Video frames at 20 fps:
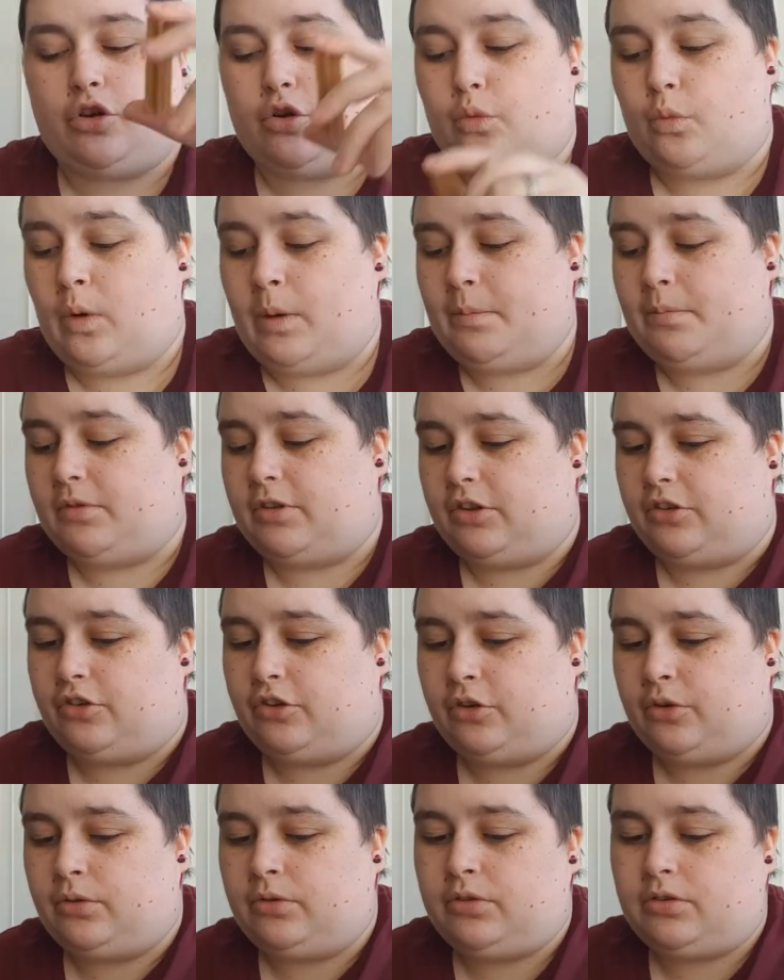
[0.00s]
whimsy
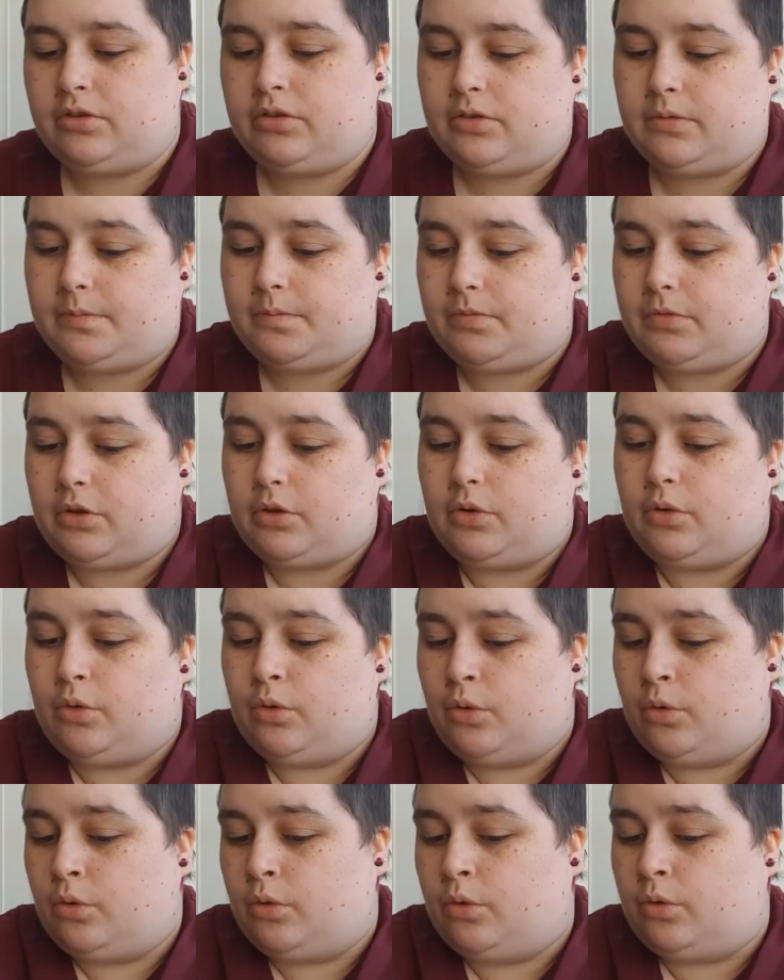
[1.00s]
chews,
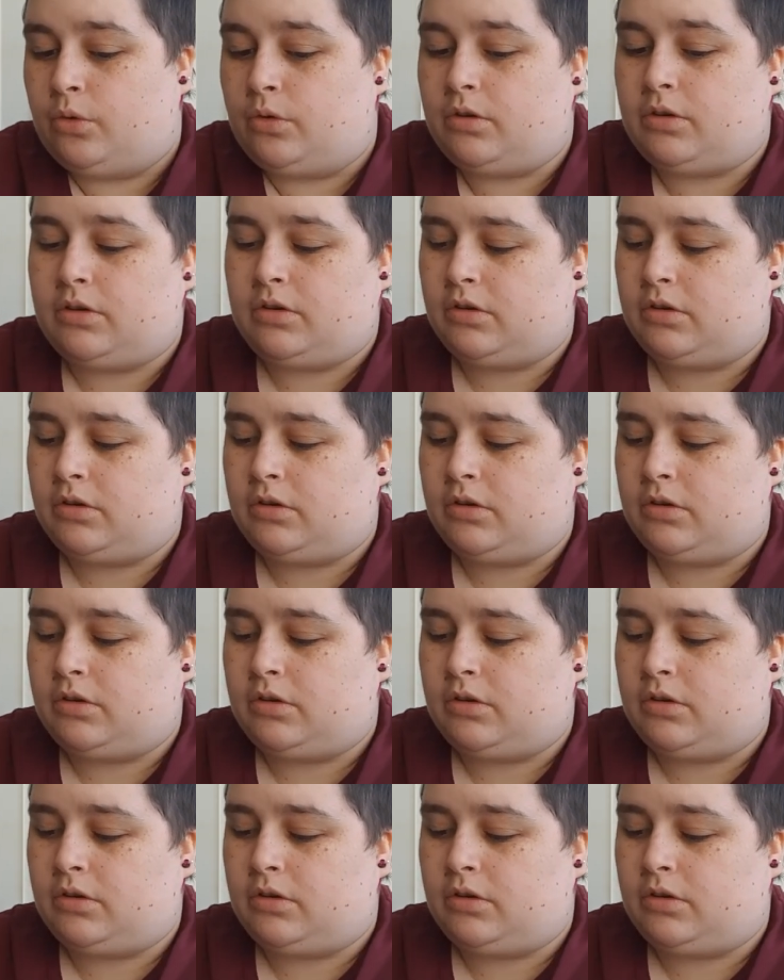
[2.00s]
or